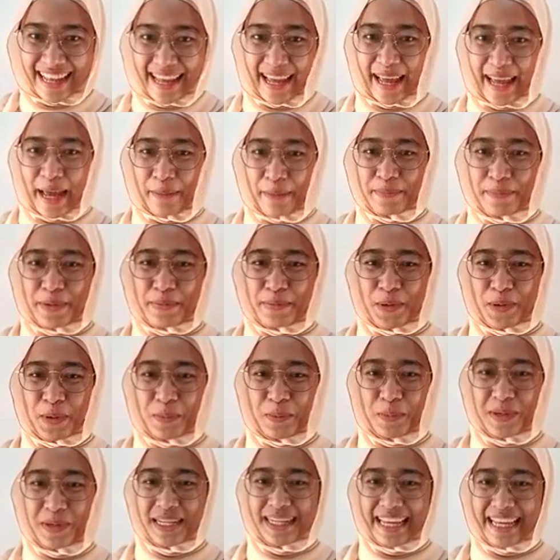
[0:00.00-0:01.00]
Happy
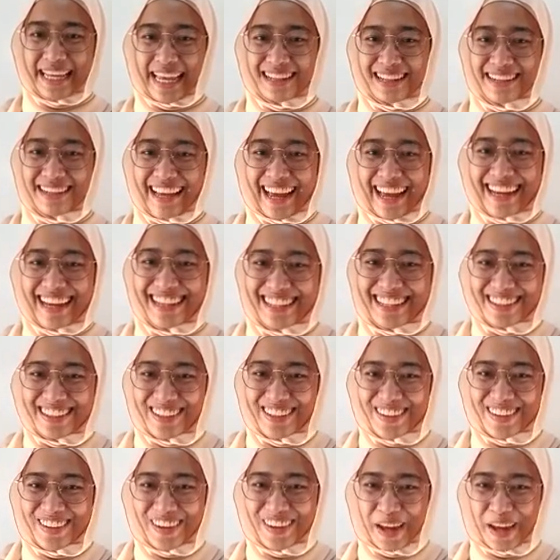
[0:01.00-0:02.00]
moment in
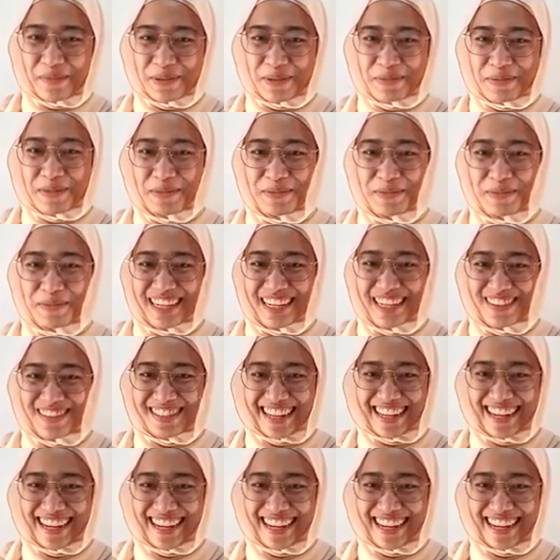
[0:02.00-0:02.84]
hackathon or happy moment outside